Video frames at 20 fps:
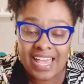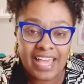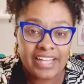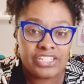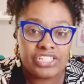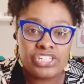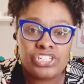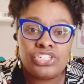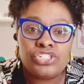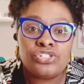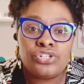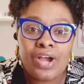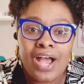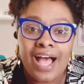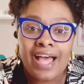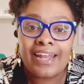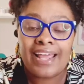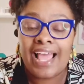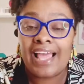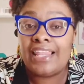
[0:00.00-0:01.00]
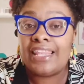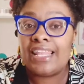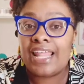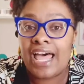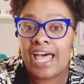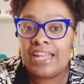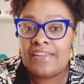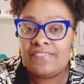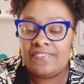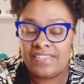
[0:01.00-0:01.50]
I just tried a
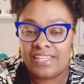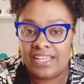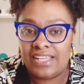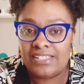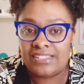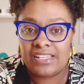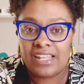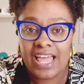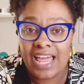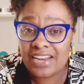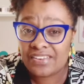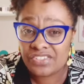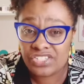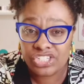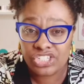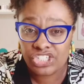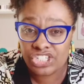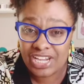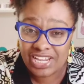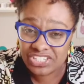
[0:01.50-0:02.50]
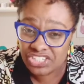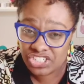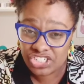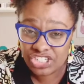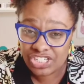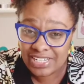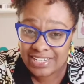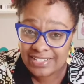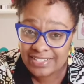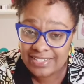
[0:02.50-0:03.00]
lot of things, a lot of
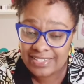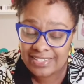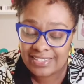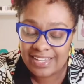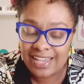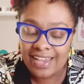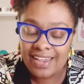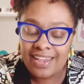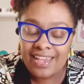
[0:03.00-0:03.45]
suggestions